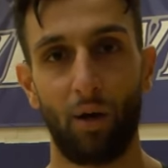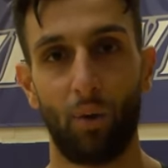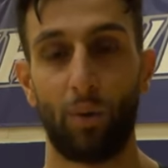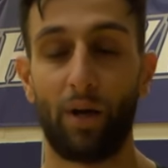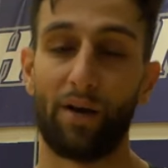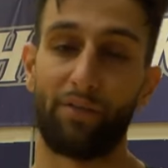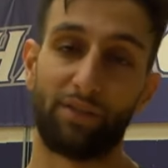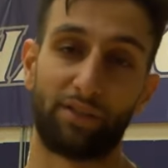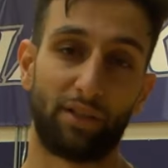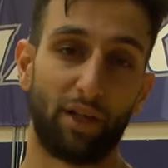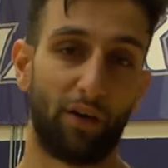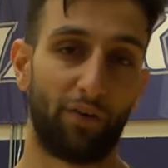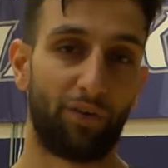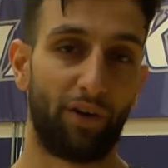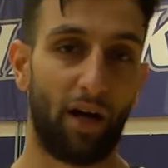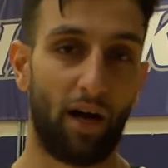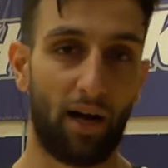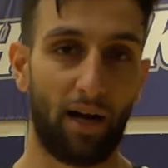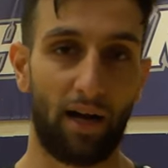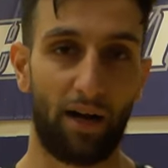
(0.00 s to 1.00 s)
We have a tough
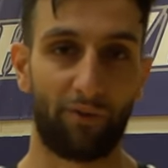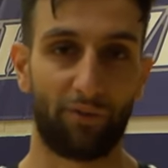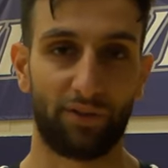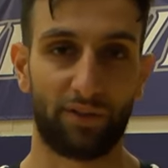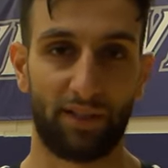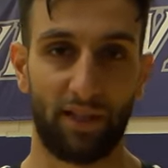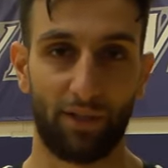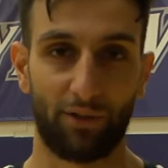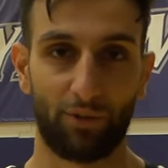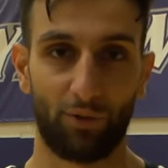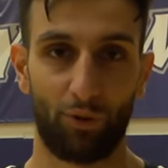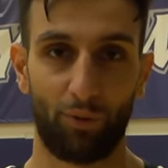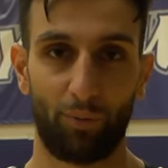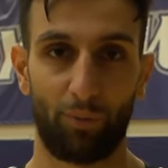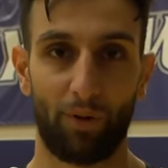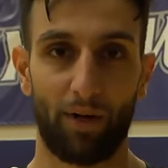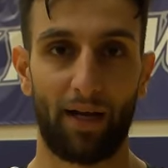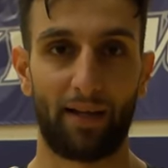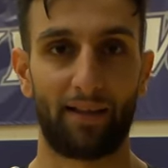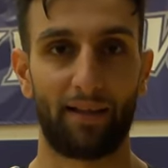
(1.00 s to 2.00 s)
non-conference schedule,
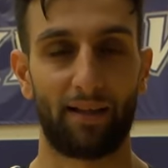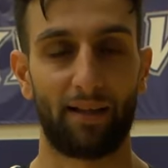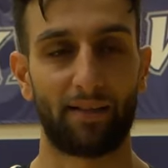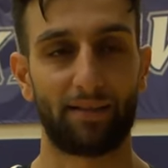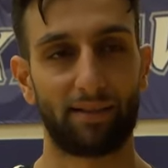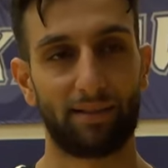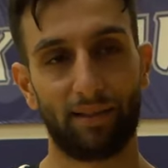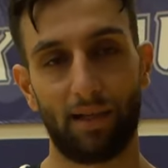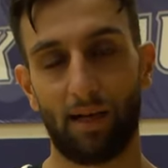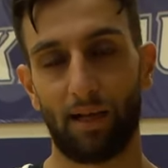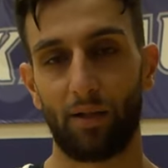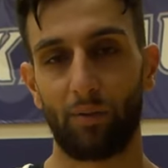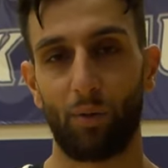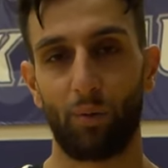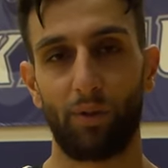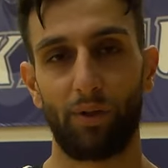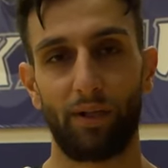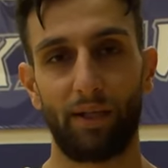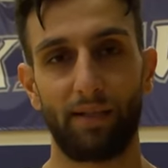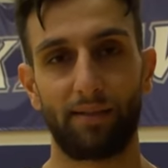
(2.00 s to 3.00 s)
but I think that's exactly what
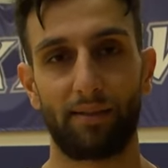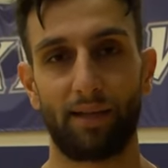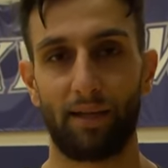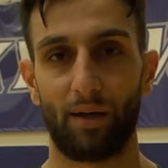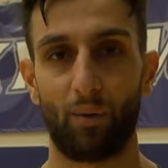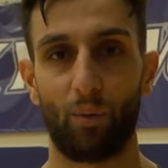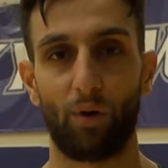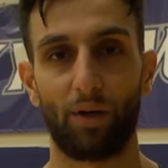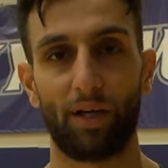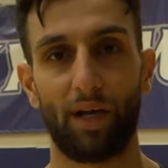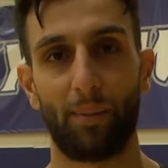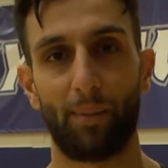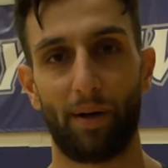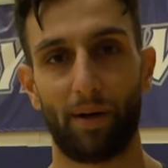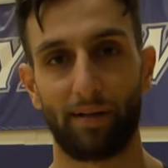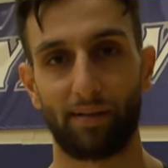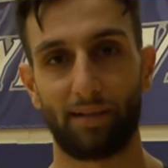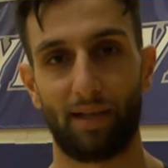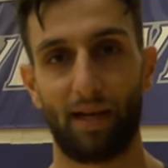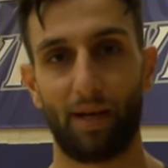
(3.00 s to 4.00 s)
we need, take it one game at
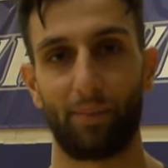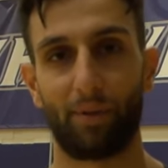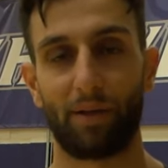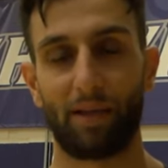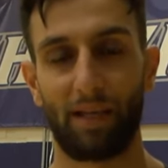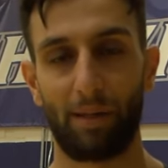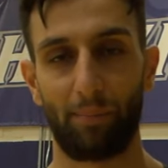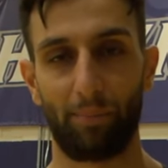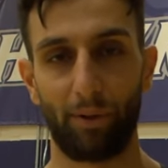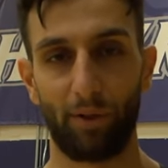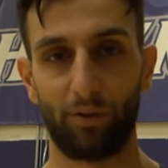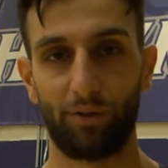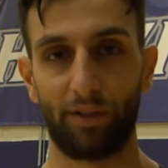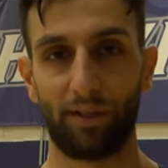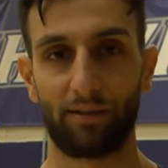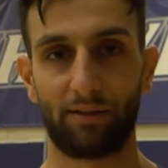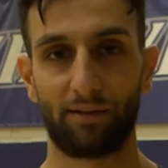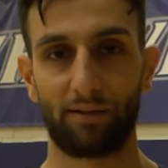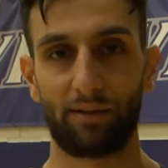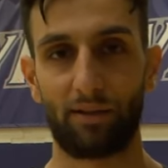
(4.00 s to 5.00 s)
a time and keep
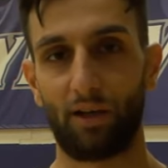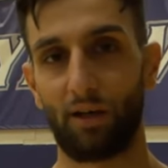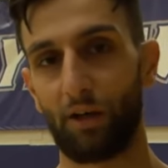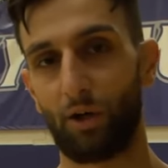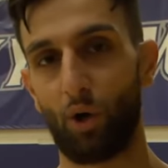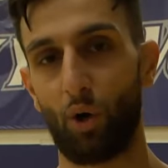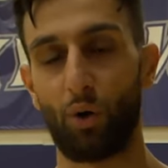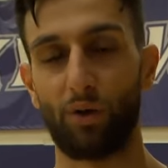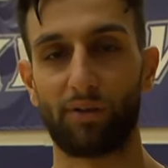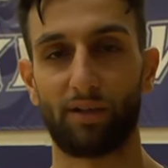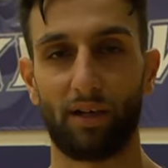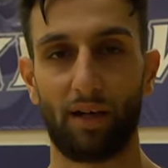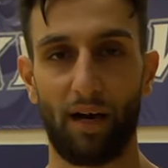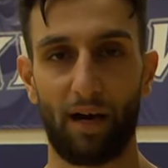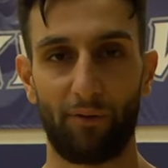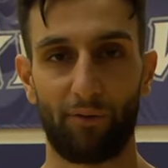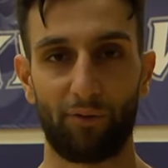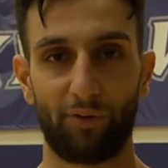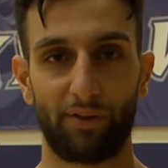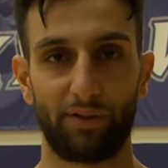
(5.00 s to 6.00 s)
building to go into
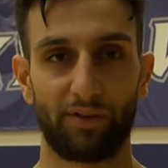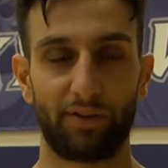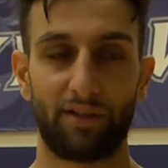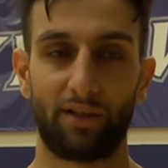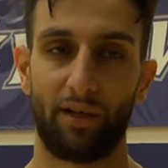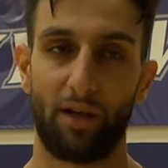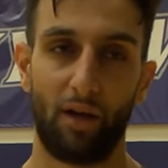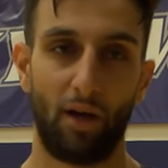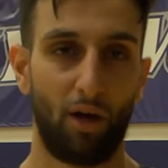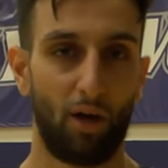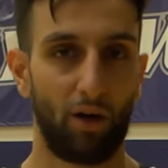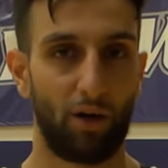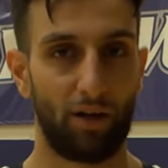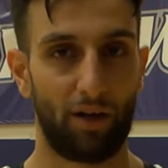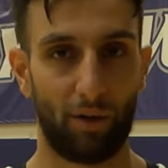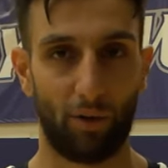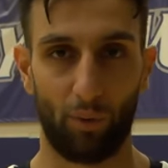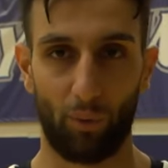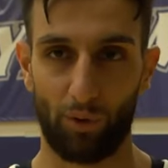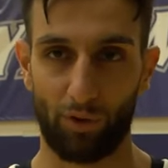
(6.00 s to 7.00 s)
conference
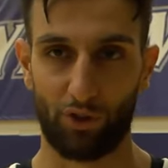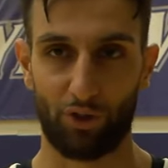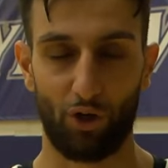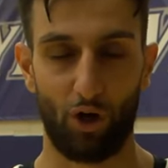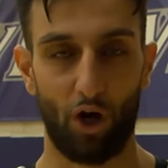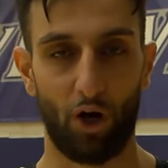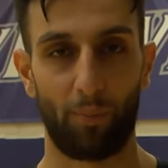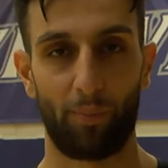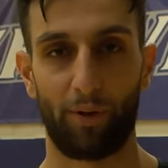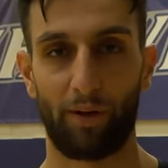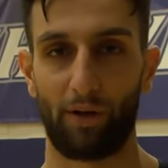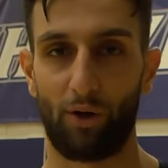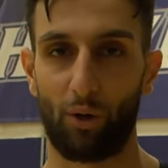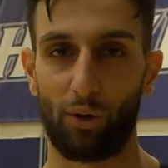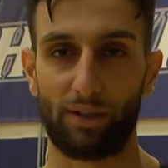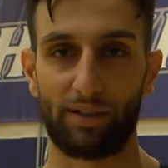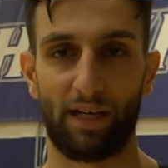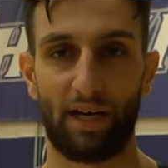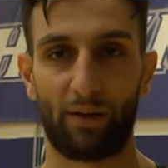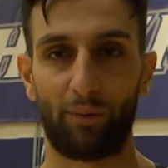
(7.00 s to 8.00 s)
with sharp and know
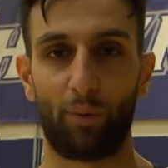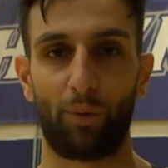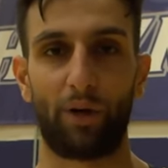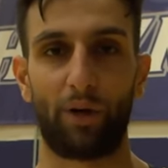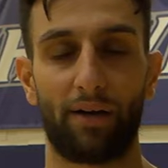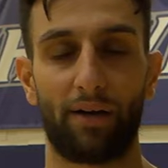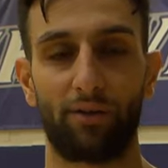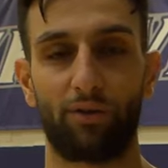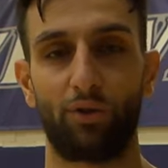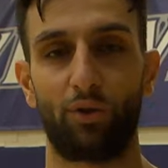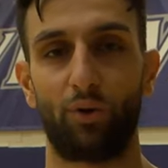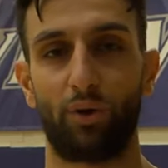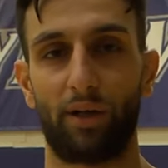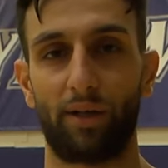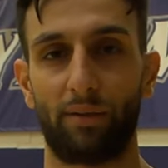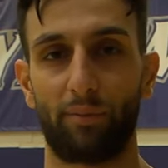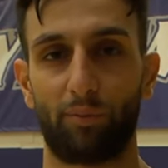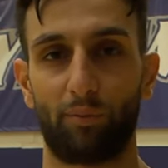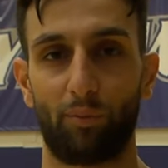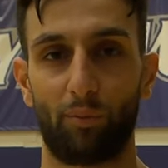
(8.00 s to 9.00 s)
exactly to do
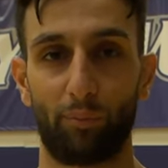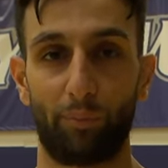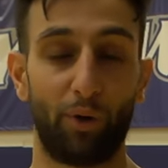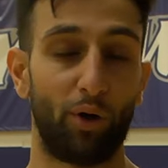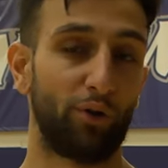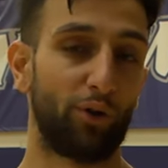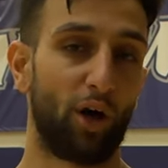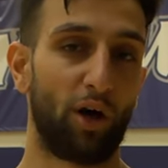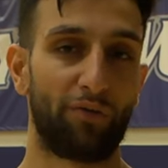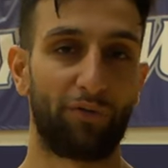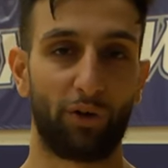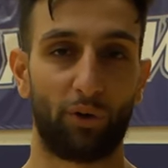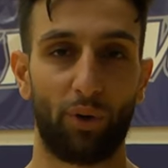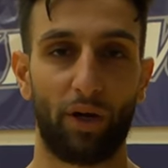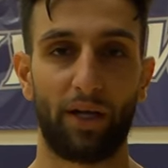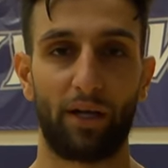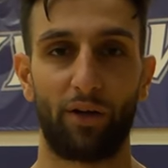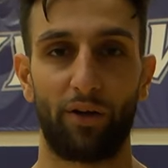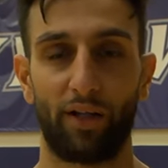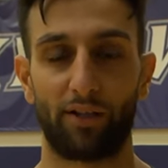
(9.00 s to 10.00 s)
and build off the
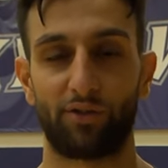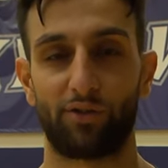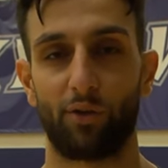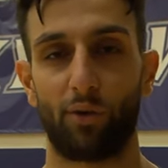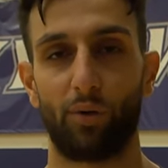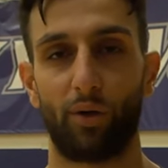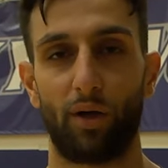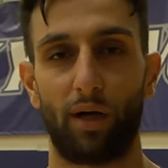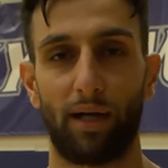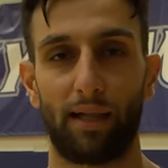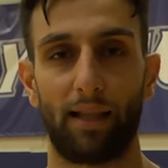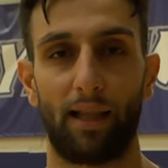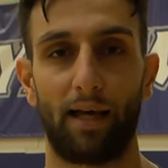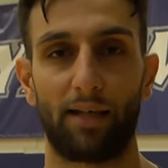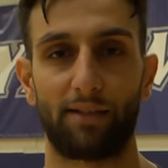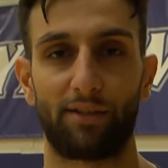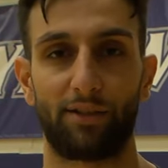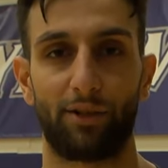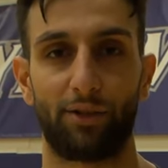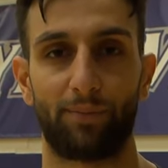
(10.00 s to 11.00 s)
great year that Stonehill had
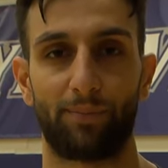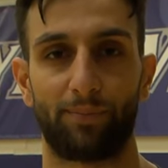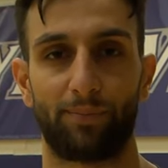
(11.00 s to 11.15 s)
last year.